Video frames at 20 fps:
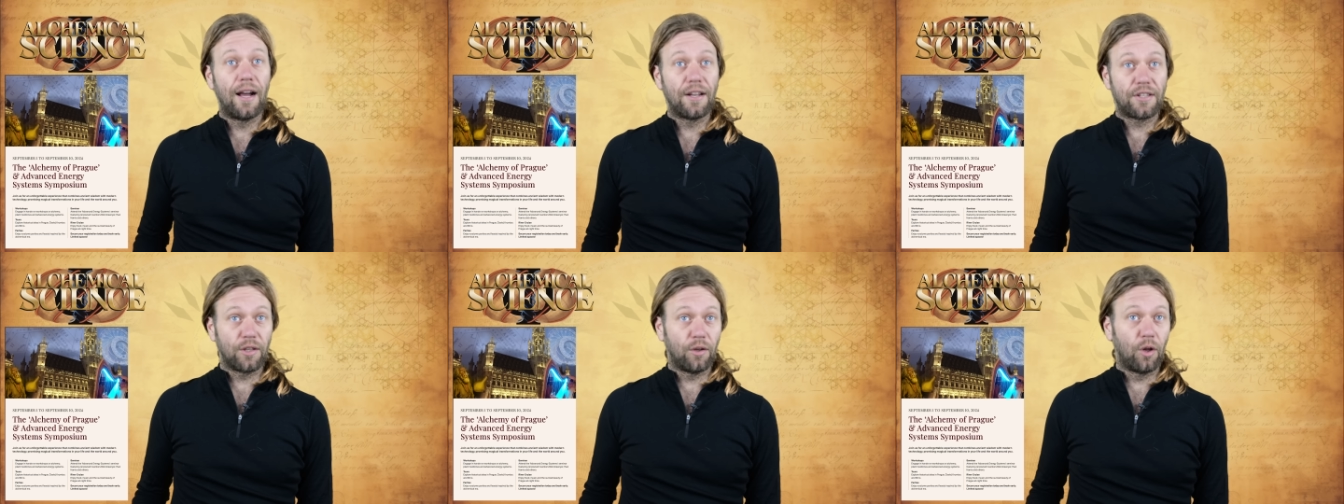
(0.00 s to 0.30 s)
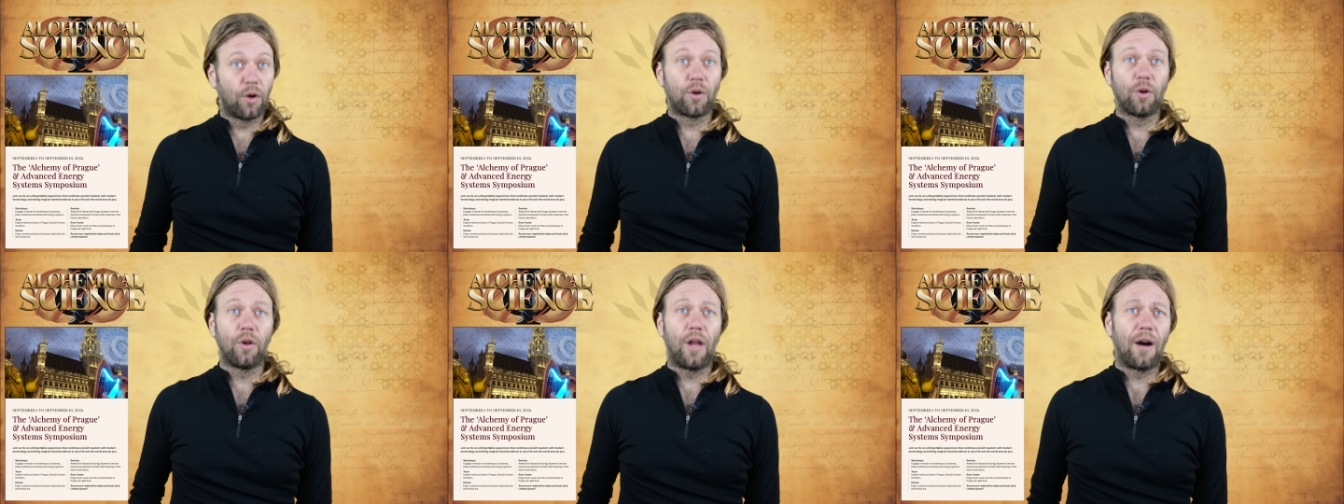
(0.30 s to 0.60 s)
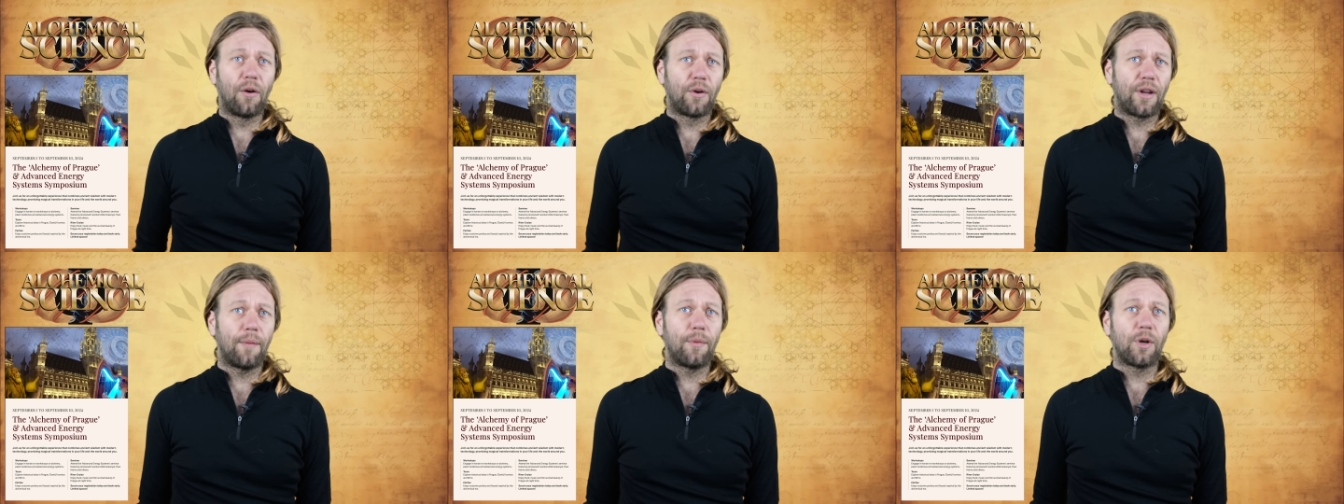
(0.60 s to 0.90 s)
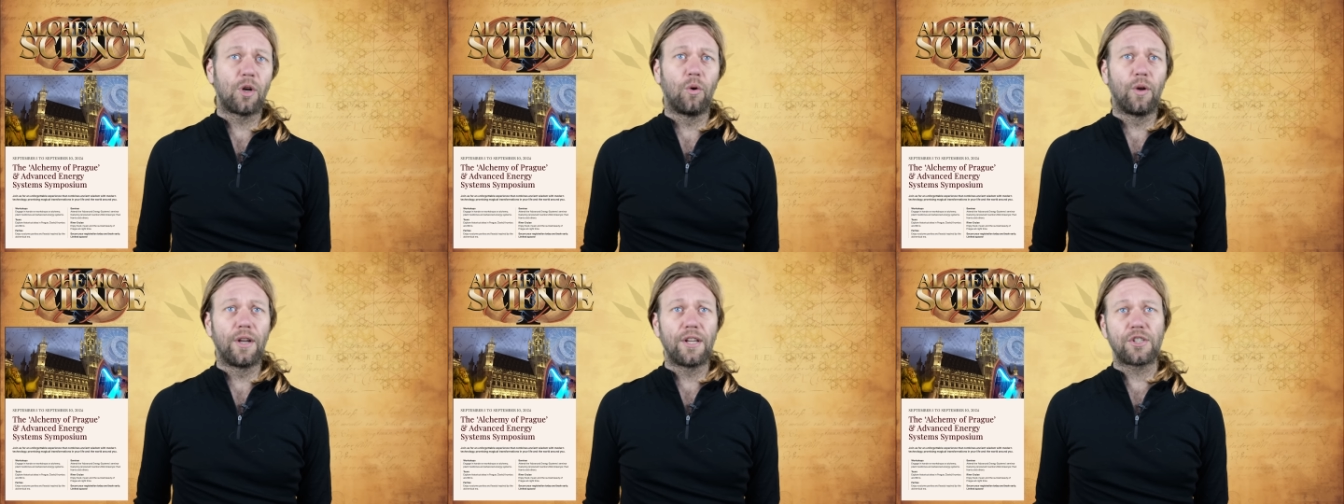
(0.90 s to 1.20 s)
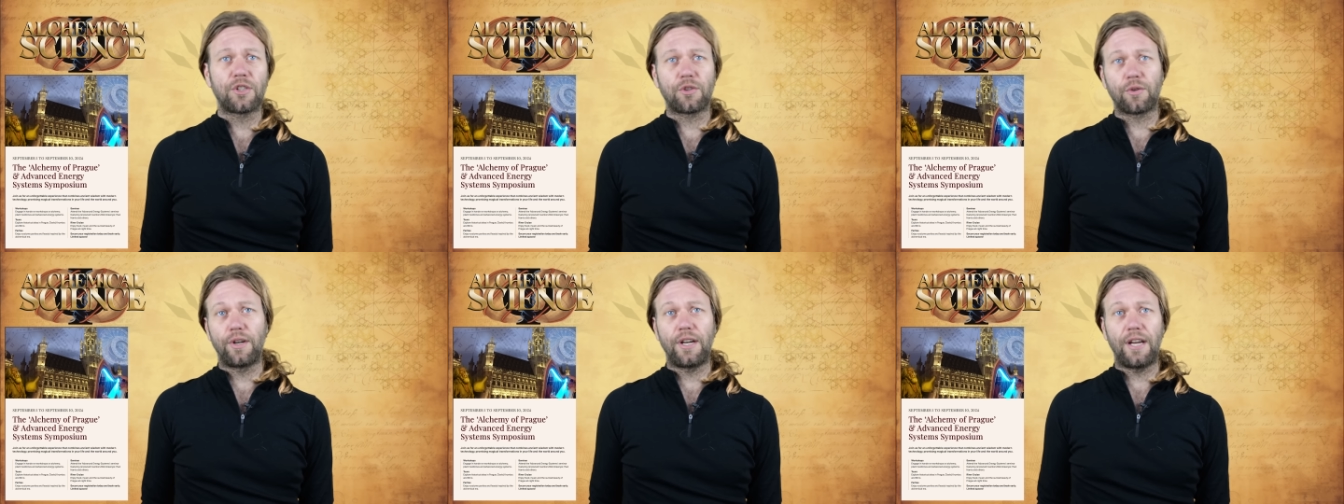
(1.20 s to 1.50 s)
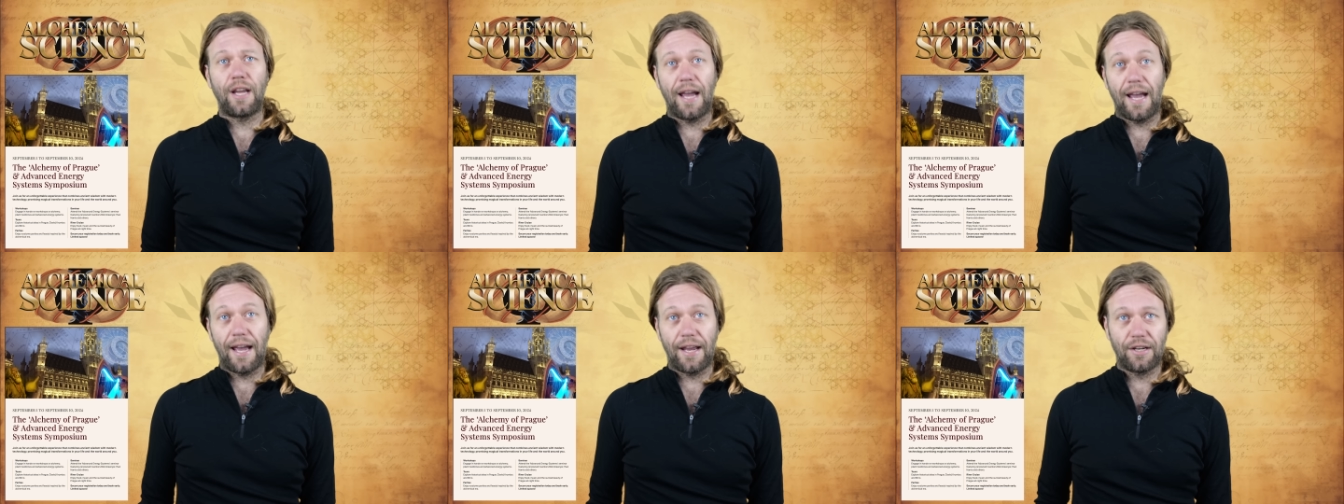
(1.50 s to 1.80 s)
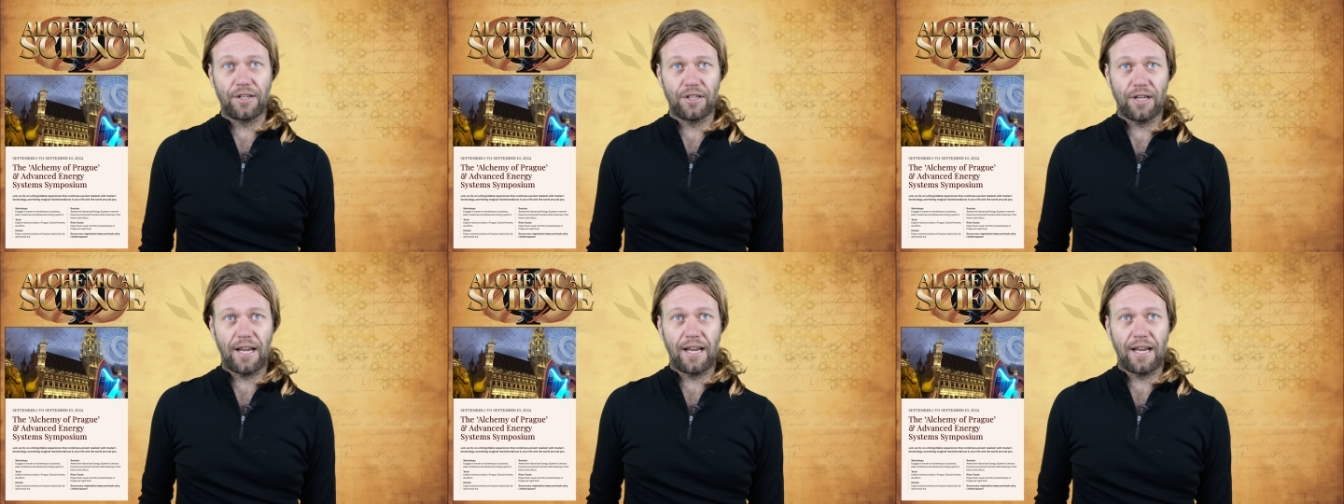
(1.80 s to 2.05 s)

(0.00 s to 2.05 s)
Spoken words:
to local alchemical history and